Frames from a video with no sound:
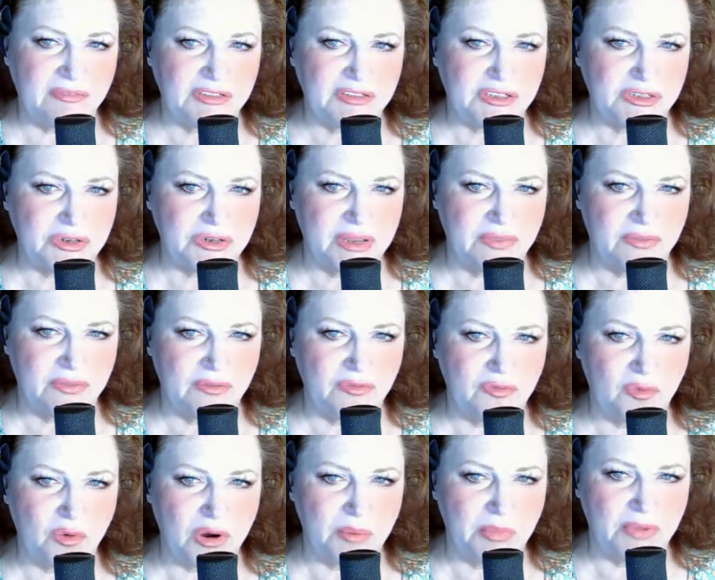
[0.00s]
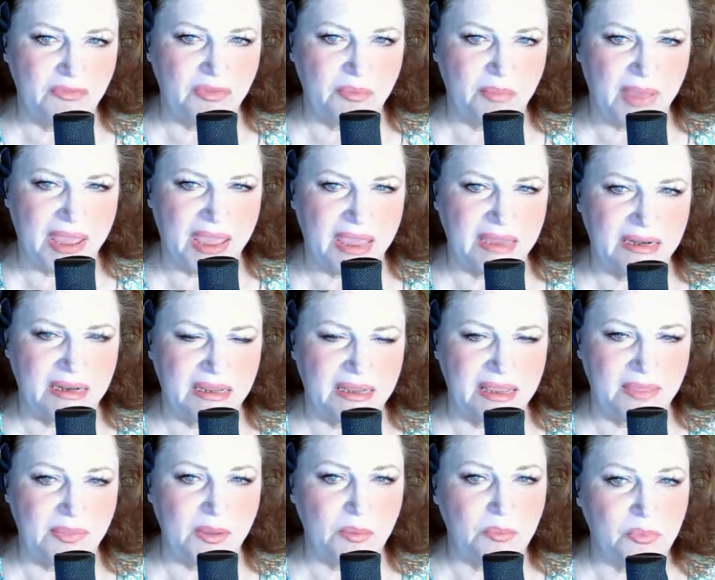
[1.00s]
after in the form of a man
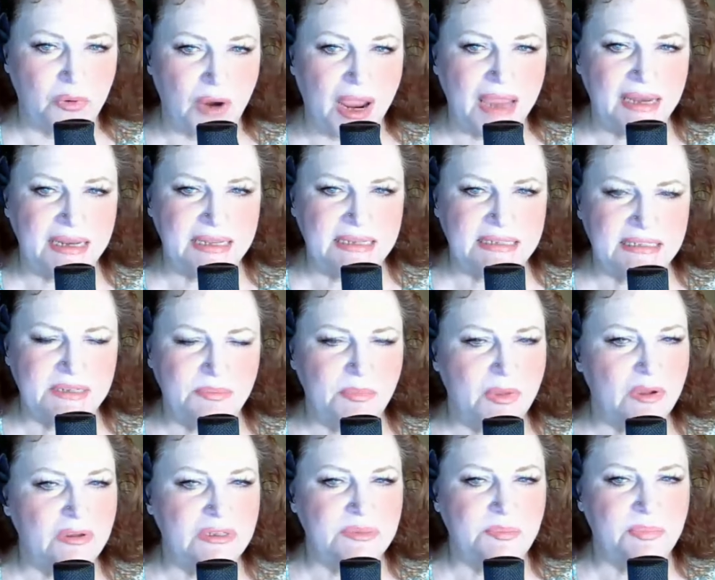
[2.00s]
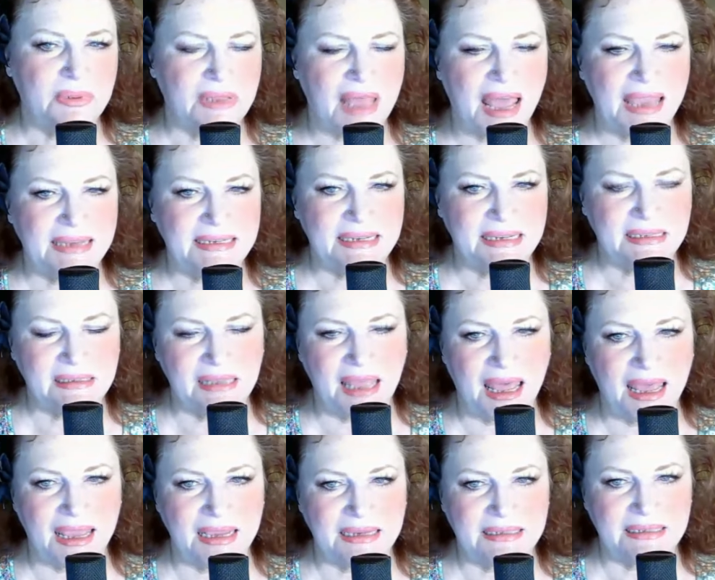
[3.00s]
in the brightest, most blinding
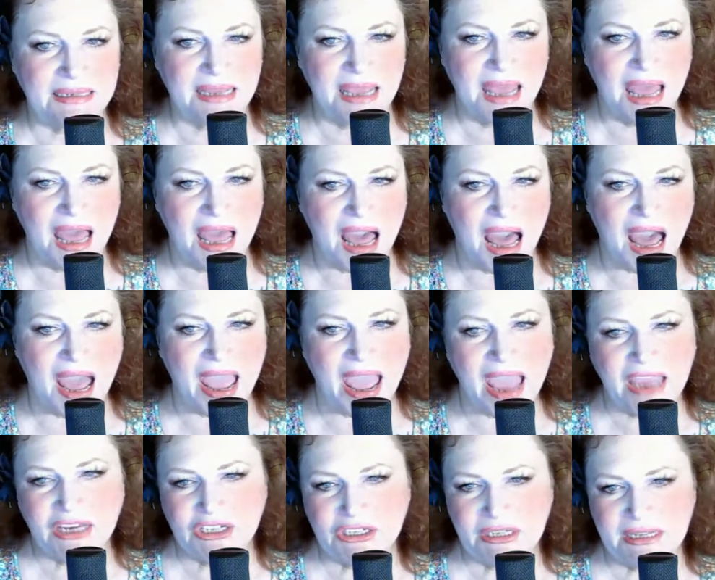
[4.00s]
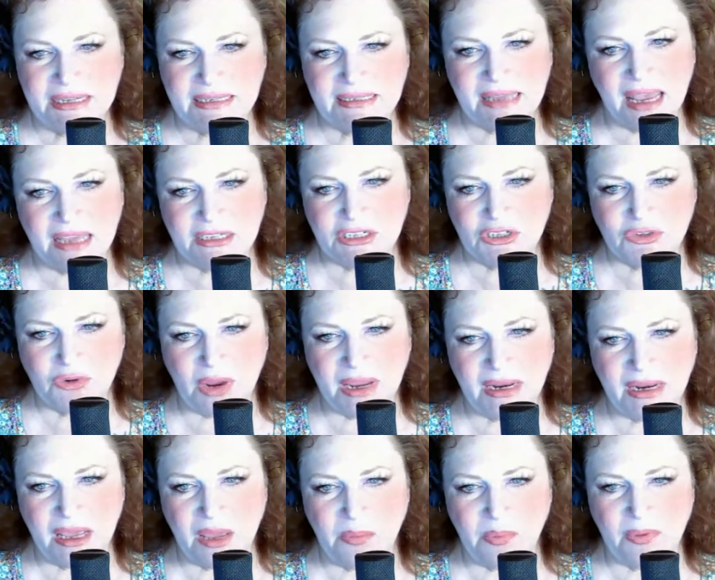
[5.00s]
light. I actually sat
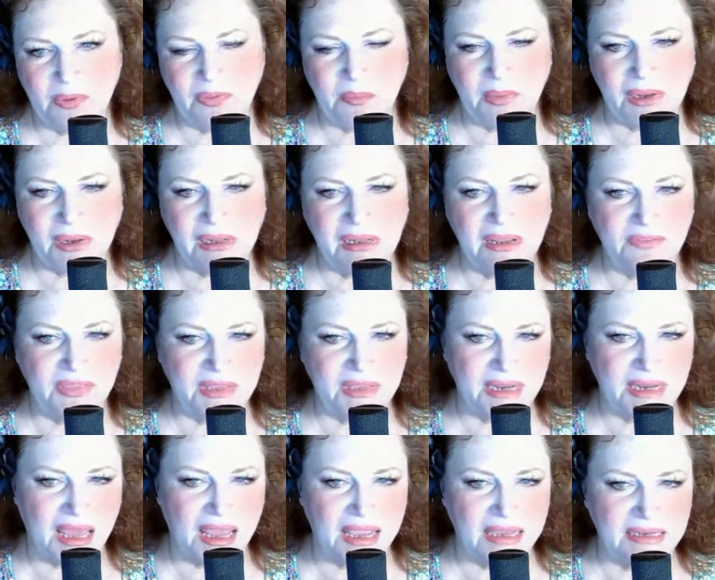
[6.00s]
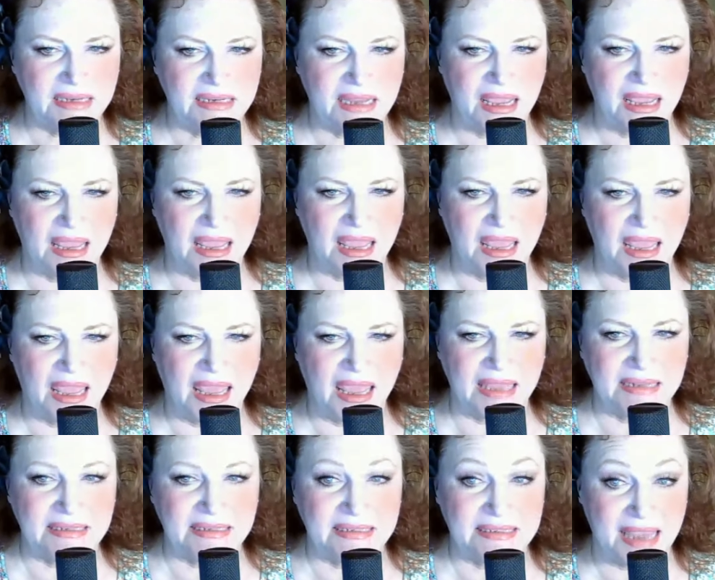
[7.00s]
straight up in the middle of the night
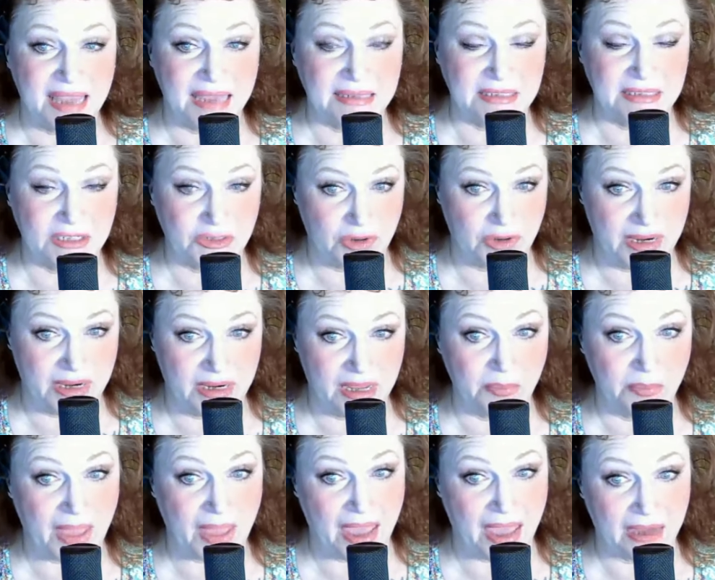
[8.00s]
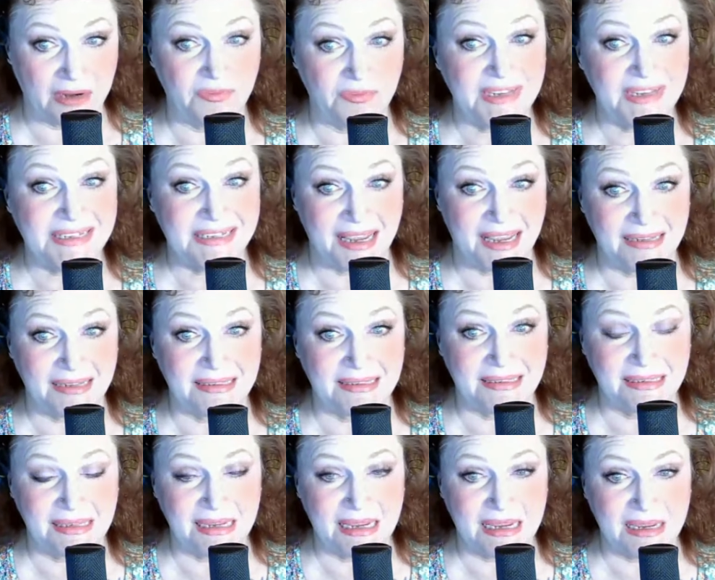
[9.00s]
and sat straight up out of a dead
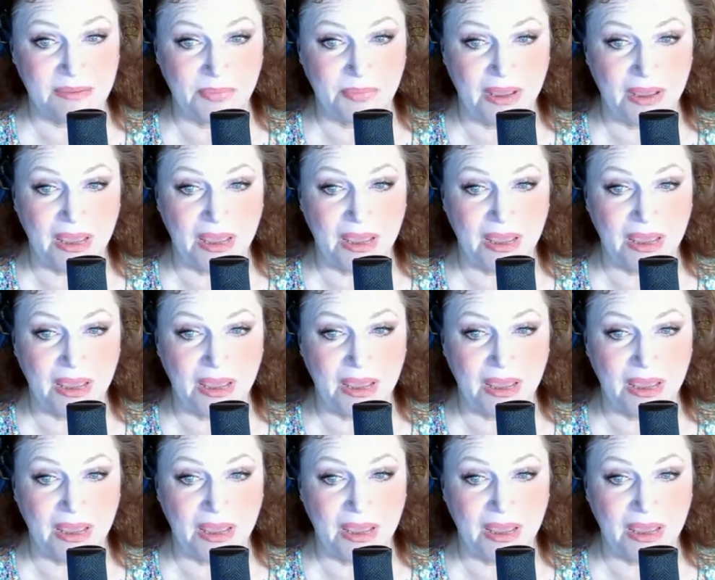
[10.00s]
sleep.